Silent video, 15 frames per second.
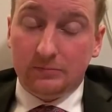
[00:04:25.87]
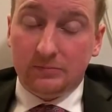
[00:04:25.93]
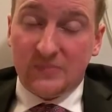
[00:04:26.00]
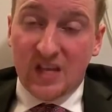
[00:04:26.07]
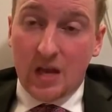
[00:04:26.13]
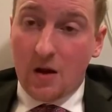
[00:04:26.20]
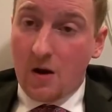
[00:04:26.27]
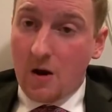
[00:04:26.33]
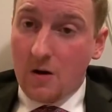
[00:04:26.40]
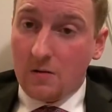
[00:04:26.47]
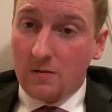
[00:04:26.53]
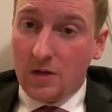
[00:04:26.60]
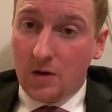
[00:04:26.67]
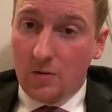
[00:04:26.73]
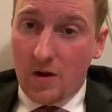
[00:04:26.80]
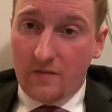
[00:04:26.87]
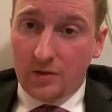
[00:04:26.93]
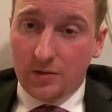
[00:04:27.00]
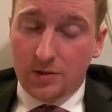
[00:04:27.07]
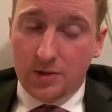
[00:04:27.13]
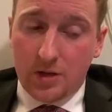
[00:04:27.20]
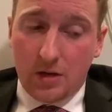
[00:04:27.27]
they are they are
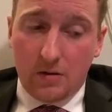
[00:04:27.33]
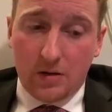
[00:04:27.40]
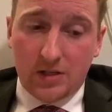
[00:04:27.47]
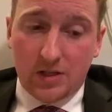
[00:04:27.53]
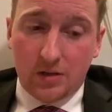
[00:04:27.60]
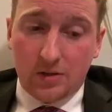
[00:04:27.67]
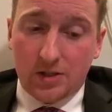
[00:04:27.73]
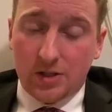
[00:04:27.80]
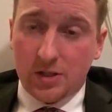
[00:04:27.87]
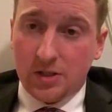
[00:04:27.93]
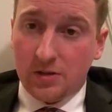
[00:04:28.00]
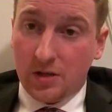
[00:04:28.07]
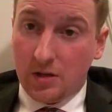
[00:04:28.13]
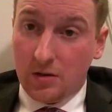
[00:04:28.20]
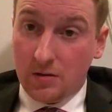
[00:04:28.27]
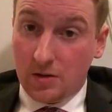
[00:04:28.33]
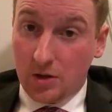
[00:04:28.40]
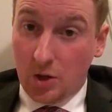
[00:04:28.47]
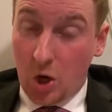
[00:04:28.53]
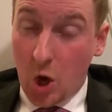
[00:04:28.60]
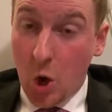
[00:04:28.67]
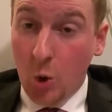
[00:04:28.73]
revolutionaries. Their their
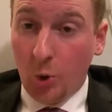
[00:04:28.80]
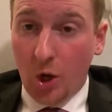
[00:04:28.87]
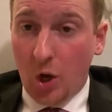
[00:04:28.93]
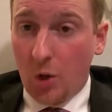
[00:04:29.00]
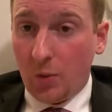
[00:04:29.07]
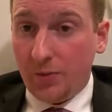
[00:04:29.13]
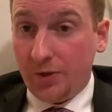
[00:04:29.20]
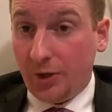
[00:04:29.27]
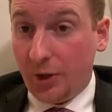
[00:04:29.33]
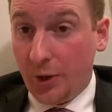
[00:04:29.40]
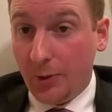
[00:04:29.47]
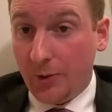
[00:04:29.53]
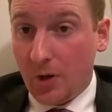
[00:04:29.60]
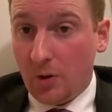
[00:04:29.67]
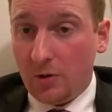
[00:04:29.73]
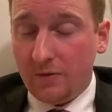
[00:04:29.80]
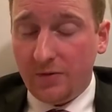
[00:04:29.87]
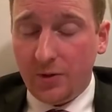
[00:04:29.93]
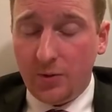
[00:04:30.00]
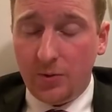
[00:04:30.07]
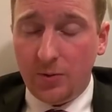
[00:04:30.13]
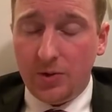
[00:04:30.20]
their logo, the logo
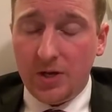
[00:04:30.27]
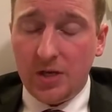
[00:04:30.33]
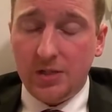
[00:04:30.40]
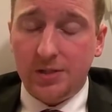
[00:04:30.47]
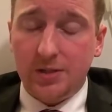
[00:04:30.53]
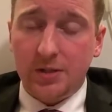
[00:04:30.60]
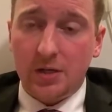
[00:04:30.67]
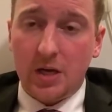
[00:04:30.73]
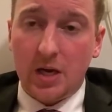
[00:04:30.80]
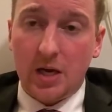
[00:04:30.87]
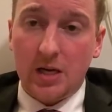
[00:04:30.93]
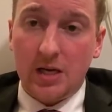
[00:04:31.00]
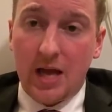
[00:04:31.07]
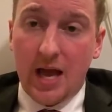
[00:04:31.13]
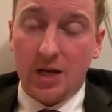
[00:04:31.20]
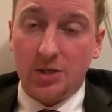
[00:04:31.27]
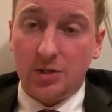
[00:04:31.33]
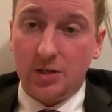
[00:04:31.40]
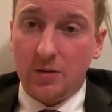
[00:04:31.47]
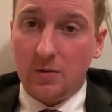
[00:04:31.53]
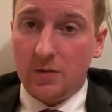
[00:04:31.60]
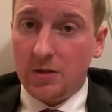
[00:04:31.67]
of the Houthis, uh,
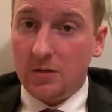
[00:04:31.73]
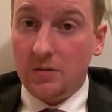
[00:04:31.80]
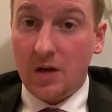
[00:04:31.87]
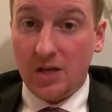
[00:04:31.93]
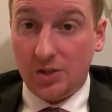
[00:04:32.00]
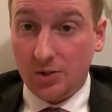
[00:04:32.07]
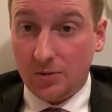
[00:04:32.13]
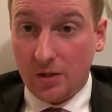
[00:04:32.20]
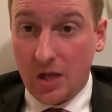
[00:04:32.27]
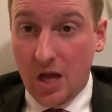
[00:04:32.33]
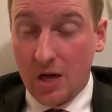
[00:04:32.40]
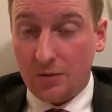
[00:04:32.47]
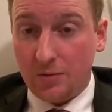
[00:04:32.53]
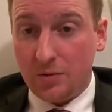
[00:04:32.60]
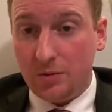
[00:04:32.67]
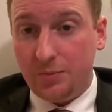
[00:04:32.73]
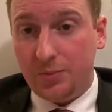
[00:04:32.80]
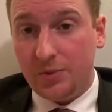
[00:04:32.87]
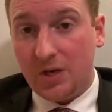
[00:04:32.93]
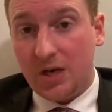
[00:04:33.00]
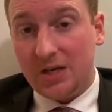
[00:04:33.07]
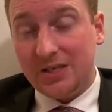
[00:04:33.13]
actually, or the Ansarullah group,
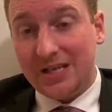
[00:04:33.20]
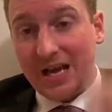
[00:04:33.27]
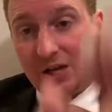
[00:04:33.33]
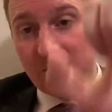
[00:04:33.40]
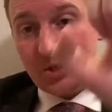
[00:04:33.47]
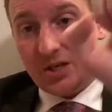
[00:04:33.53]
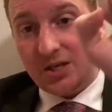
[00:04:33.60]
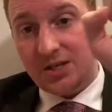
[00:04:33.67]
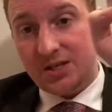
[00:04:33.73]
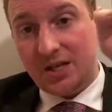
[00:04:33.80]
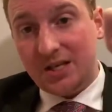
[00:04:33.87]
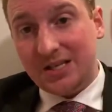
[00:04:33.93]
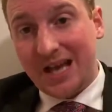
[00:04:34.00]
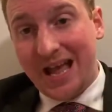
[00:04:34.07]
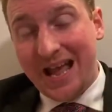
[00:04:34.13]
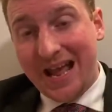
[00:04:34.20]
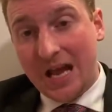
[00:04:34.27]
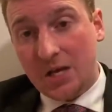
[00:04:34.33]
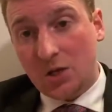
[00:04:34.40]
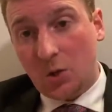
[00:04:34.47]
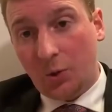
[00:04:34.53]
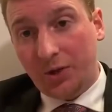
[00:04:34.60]
uh, is actually it's it's a
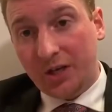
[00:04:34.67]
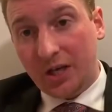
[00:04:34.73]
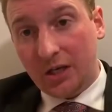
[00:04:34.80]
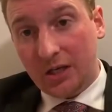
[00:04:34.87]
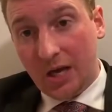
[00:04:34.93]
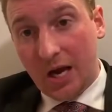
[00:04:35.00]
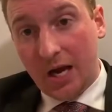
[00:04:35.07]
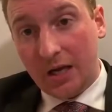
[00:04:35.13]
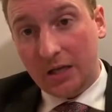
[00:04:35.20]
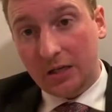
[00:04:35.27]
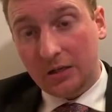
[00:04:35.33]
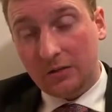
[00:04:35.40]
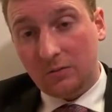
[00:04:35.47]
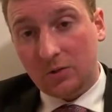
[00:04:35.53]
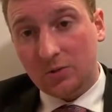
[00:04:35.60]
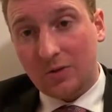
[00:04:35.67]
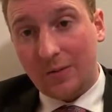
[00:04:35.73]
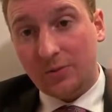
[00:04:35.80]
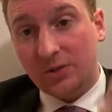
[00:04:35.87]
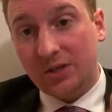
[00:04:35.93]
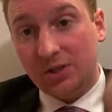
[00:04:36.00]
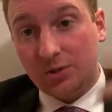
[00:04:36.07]
hand holding a gun, which
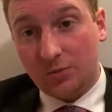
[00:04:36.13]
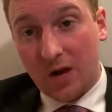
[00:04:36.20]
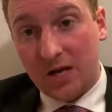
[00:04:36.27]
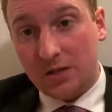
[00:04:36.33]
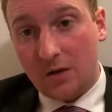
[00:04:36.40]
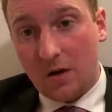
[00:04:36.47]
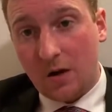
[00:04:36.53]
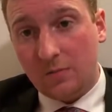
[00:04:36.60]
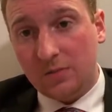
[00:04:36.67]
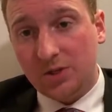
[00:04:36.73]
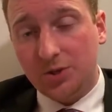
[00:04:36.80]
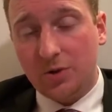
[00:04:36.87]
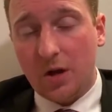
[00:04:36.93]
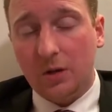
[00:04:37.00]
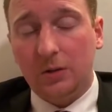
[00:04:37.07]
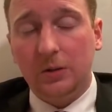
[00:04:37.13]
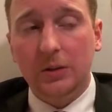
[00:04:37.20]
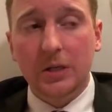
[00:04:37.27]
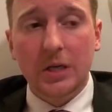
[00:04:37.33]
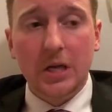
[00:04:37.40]
represents the right to armed struggle,